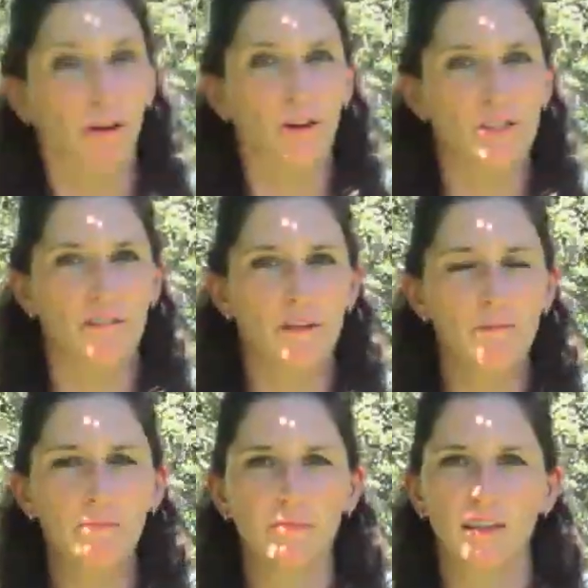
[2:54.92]
photos of them.
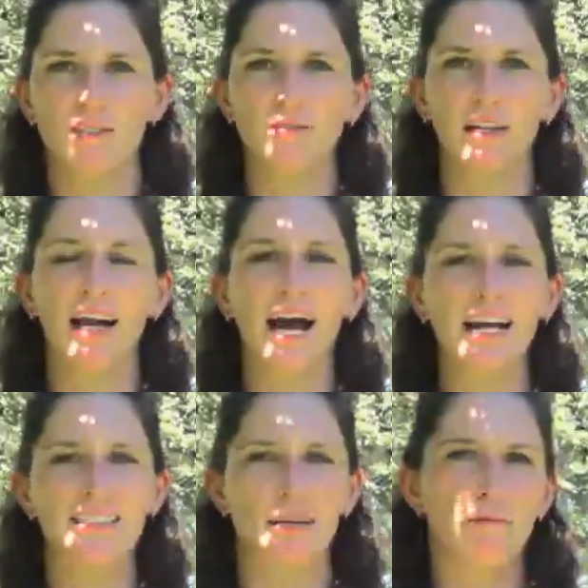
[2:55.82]
It's really hard
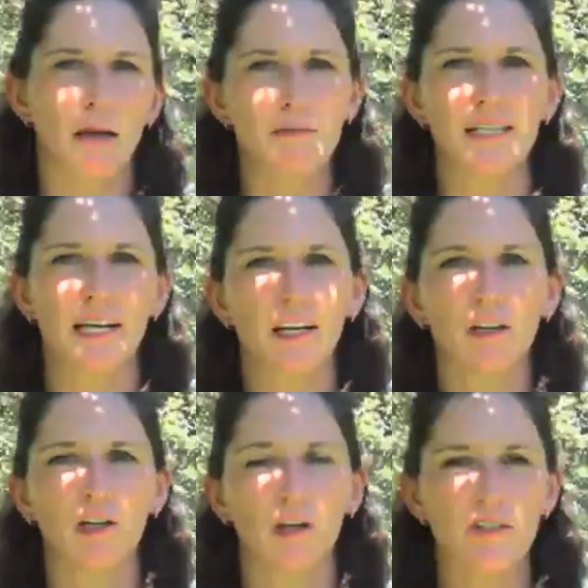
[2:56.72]
sometimes to get good
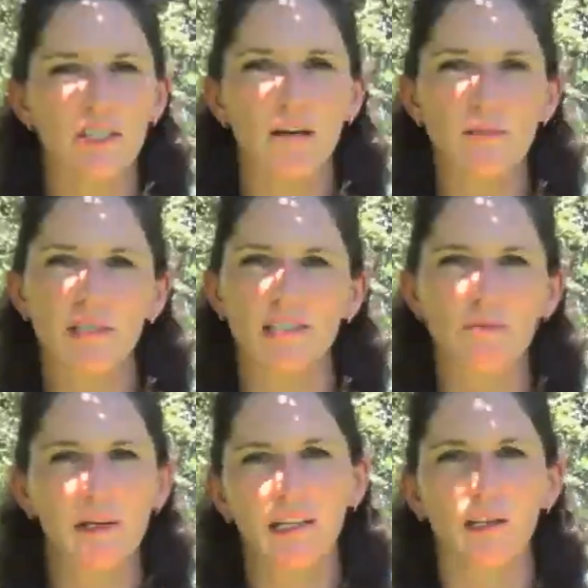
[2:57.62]
close-ups, so
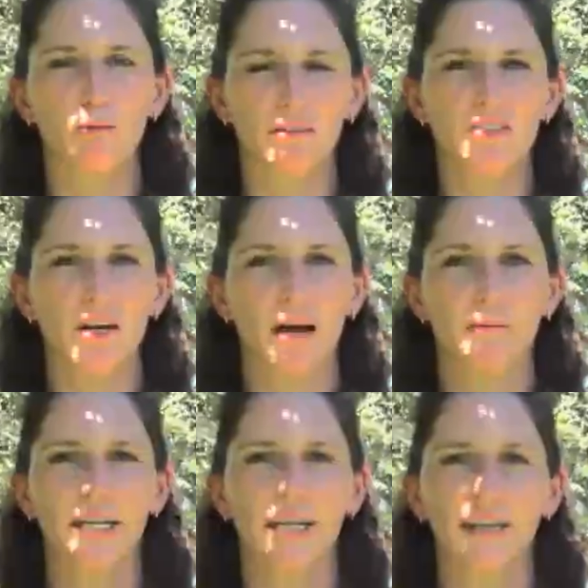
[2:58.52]
spend a little bit of time
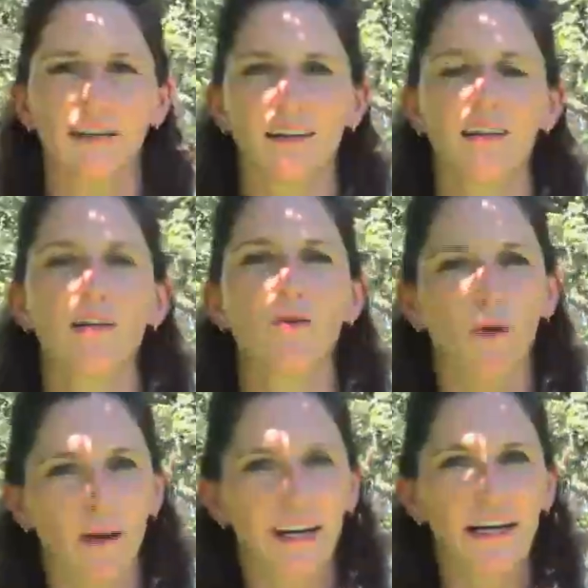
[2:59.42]
getting
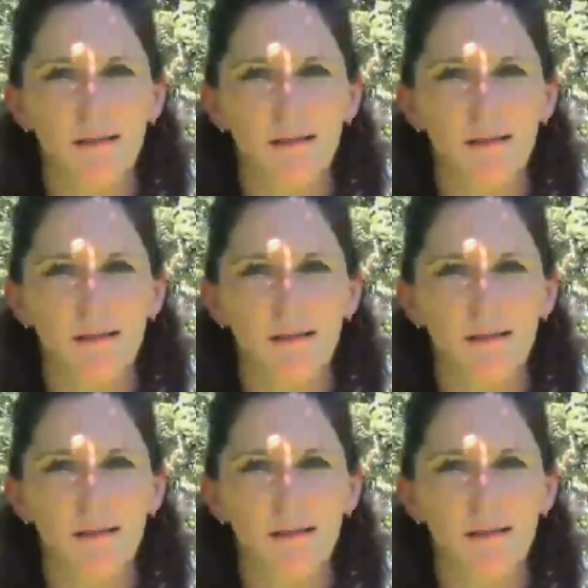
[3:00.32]
quality